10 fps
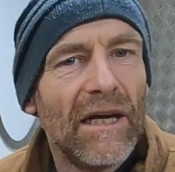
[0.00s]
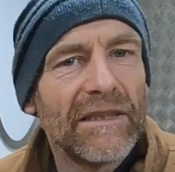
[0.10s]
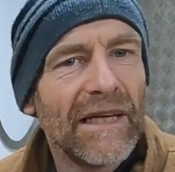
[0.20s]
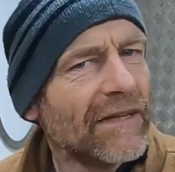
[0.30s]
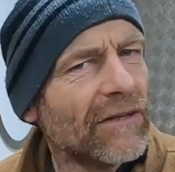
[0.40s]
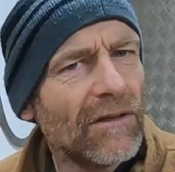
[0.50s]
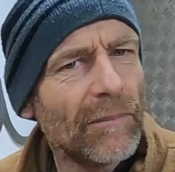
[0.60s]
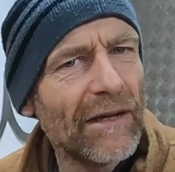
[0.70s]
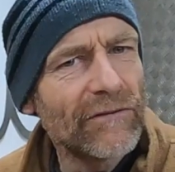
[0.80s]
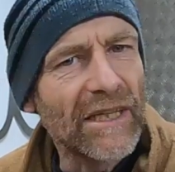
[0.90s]
telling you all
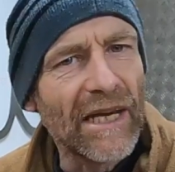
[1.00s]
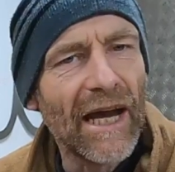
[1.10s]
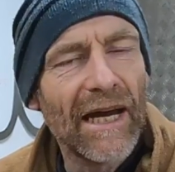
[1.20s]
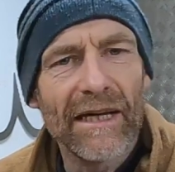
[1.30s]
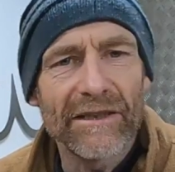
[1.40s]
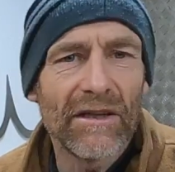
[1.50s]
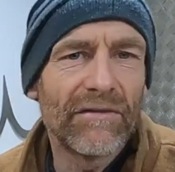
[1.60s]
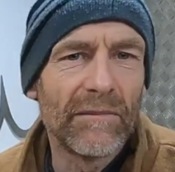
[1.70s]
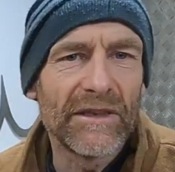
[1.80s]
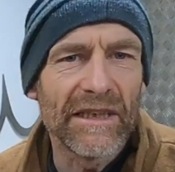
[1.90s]
about it. Sorry
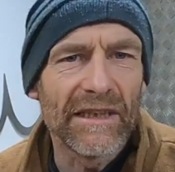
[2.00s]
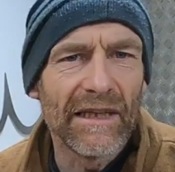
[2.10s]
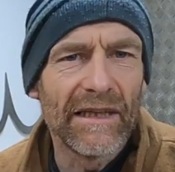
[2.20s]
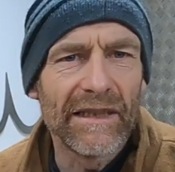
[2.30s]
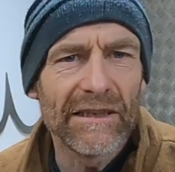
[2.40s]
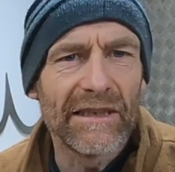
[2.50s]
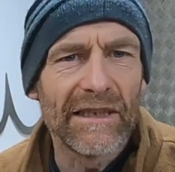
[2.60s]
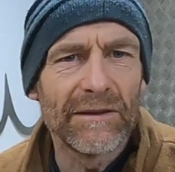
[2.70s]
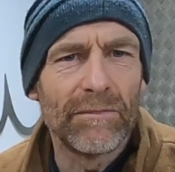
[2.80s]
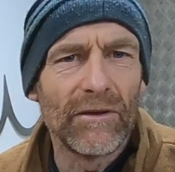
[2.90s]
for missing
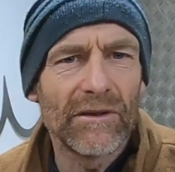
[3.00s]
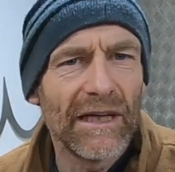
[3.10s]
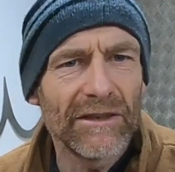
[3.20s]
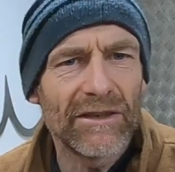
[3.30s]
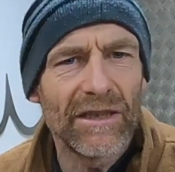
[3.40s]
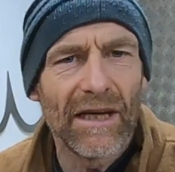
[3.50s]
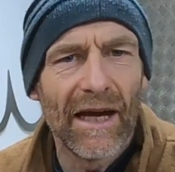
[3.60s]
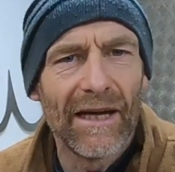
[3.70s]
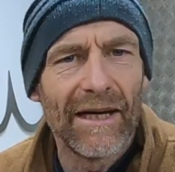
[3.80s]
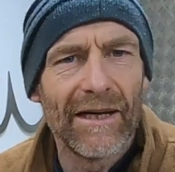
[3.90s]
yesterday's broadcast.
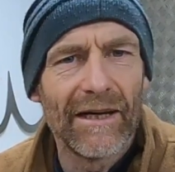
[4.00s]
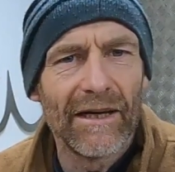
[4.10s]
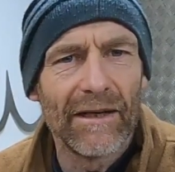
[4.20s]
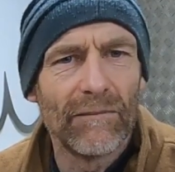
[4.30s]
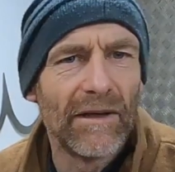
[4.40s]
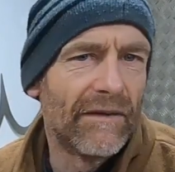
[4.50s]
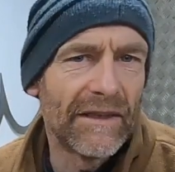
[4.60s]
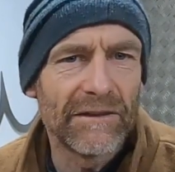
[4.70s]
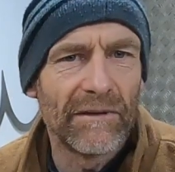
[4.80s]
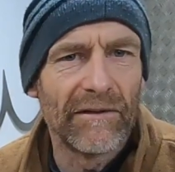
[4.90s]
Well,
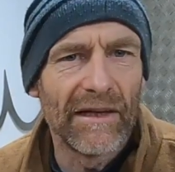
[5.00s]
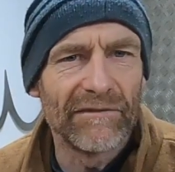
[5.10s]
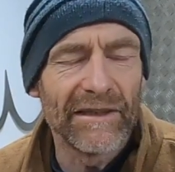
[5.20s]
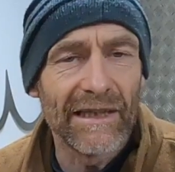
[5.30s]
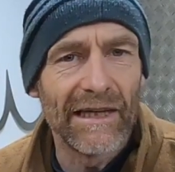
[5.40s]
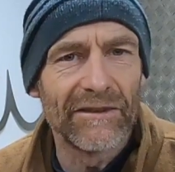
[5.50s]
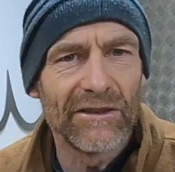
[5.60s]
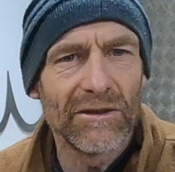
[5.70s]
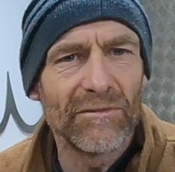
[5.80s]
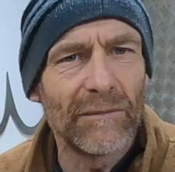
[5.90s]
that's the way with advent
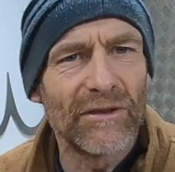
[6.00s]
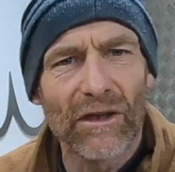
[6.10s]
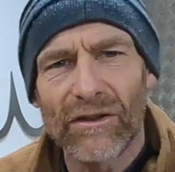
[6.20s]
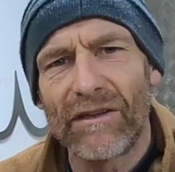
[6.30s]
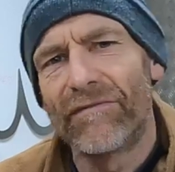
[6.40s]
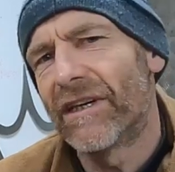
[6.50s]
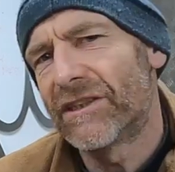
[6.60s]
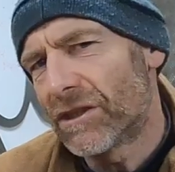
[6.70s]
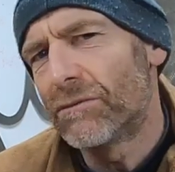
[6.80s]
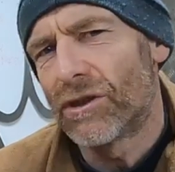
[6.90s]
calendars. Sometimes you're lucky and
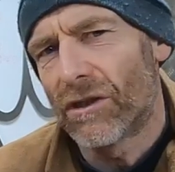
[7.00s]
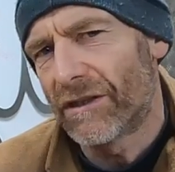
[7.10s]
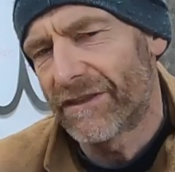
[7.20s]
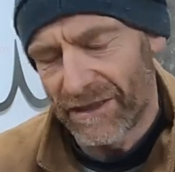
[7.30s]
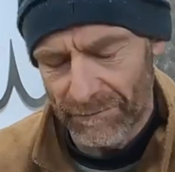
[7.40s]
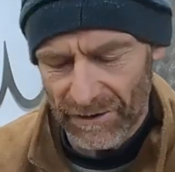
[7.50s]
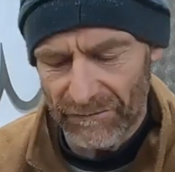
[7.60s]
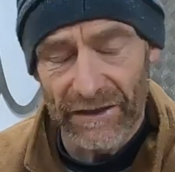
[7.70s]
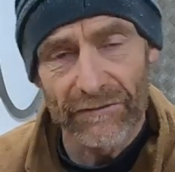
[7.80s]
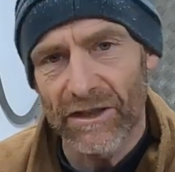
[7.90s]
find 2 chocolates in them,
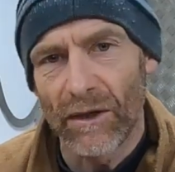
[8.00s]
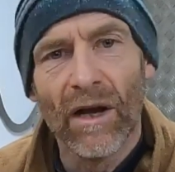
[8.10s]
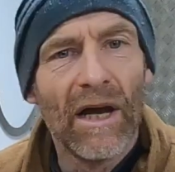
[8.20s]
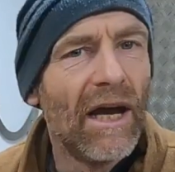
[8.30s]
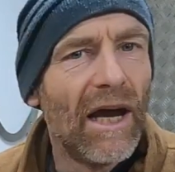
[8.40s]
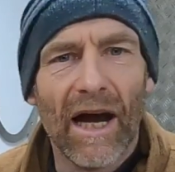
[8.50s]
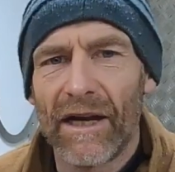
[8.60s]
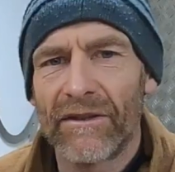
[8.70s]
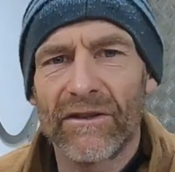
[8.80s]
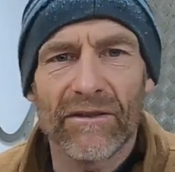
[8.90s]
don't you?
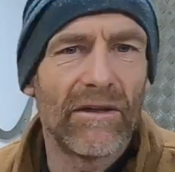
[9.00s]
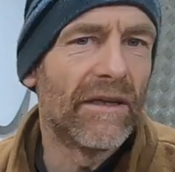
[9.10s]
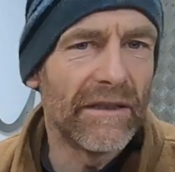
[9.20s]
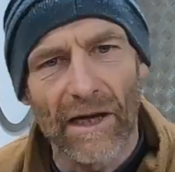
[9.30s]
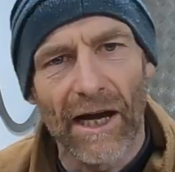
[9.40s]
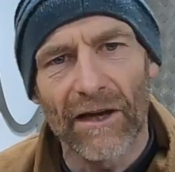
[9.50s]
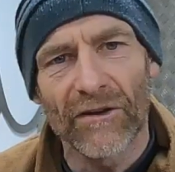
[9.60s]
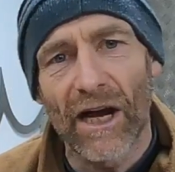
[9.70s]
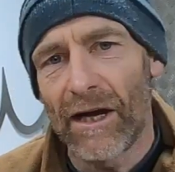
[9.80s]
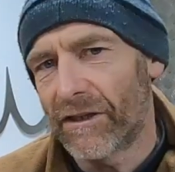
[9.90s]
And I'm
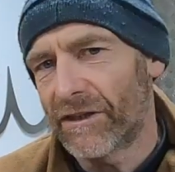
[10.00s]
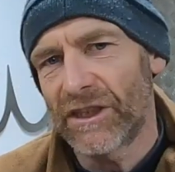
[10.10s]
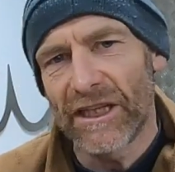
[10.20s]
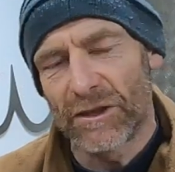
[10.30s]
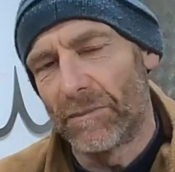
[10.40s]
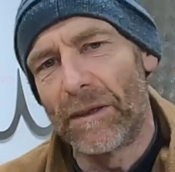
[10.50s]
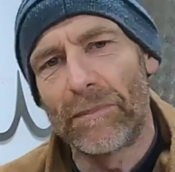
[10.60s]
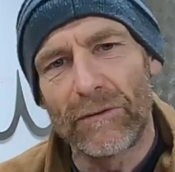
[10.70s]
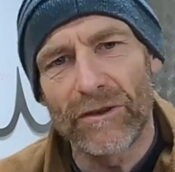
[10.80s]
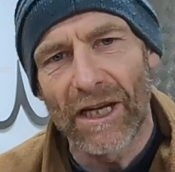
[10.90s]
going to change up my
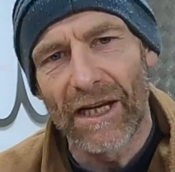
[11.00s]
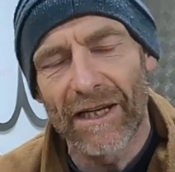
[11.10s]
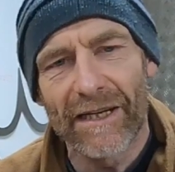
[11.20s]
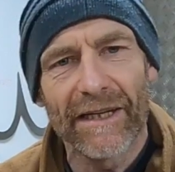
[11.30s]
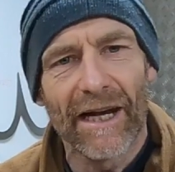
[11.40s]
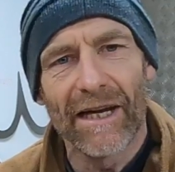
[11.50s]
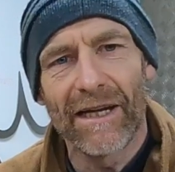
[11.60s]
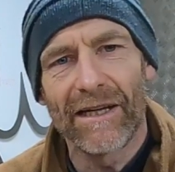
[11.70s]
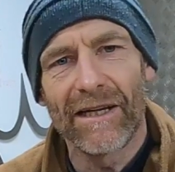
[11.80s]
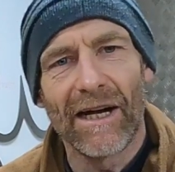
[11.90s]
approach slightly.
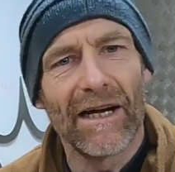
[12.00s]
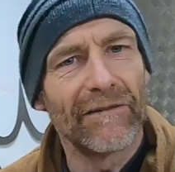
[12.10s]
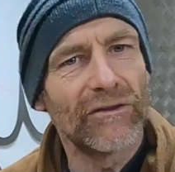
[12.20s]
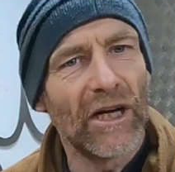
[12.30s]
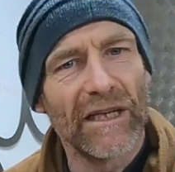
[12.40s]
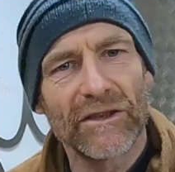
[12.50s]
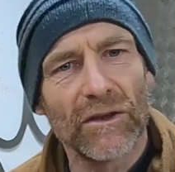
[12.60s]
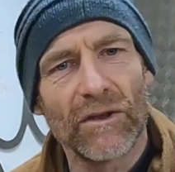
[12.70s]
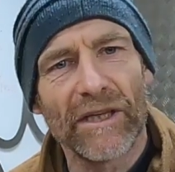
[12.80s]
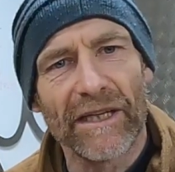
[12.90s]
I've tried
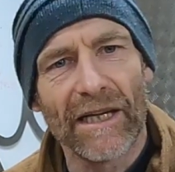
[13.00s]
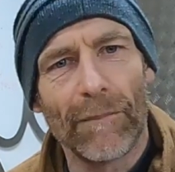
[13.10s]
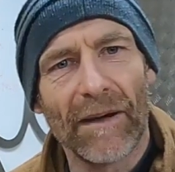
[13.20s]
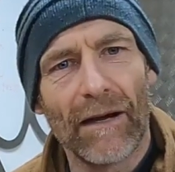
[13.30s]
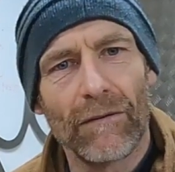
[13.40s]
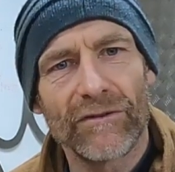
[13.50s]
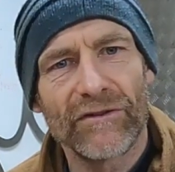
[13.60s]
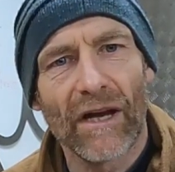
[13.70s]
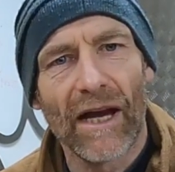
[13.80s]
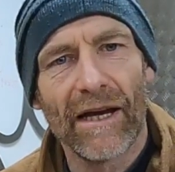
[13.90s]
talking
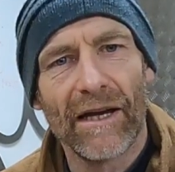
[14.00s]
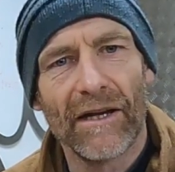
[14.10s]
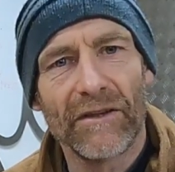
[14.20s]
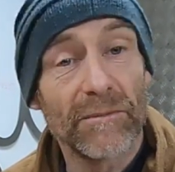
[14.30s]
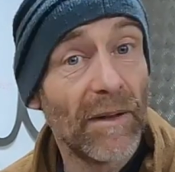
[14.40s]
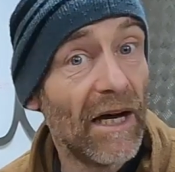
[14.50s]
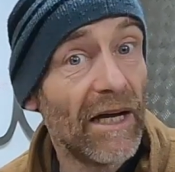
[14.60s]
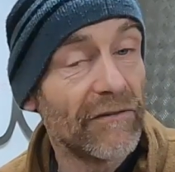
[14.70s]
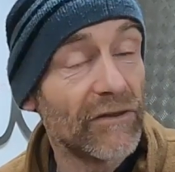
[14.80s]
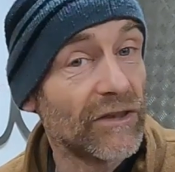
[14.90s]
about the
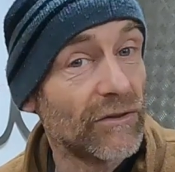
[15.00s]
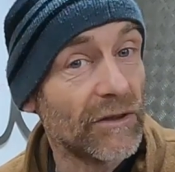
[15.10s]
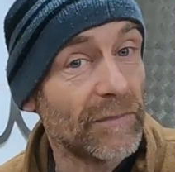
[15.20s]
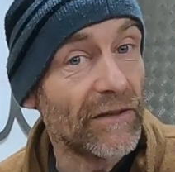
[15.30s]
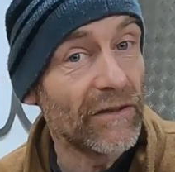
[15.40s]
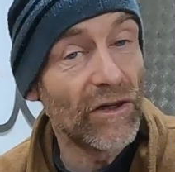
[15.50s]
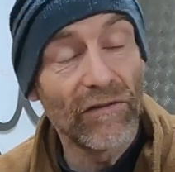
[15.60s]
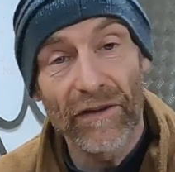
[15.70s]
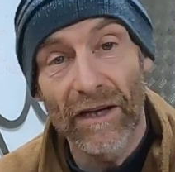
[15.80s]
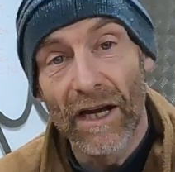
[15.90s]
spine. I've tried talking about the
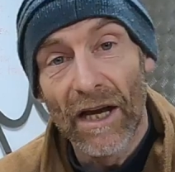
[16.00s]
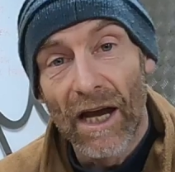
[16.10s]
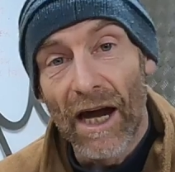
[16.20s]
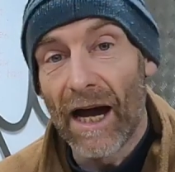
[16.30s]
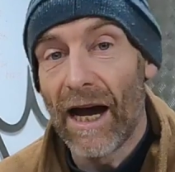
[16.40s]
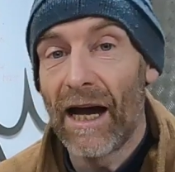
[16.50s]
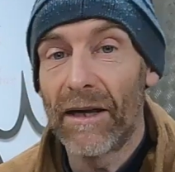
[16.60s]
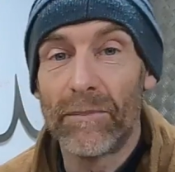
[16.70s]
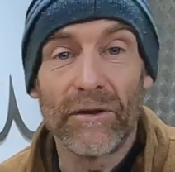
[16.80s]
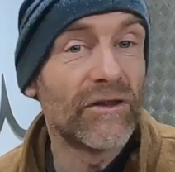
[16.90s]
cover.
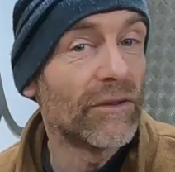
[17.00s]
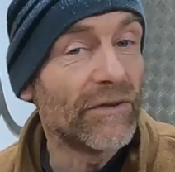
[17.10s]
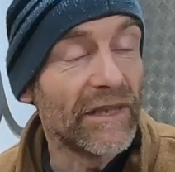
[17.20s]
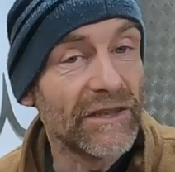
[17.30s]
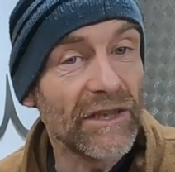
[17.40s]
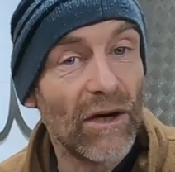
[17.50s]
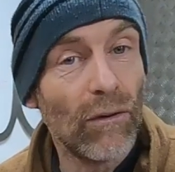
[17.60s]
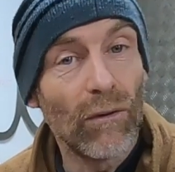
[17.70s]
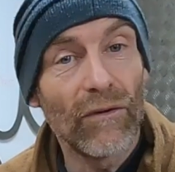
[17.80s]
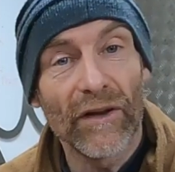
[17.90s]
But the truth is,
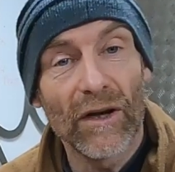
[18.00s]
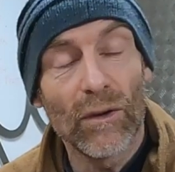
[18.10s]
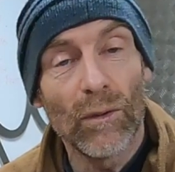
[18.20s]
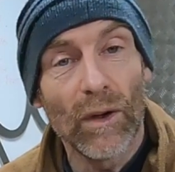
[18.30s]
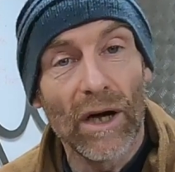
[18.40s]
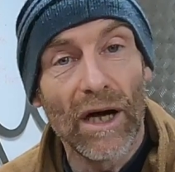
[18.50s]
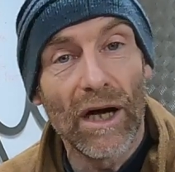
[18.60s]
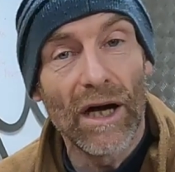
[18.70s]
although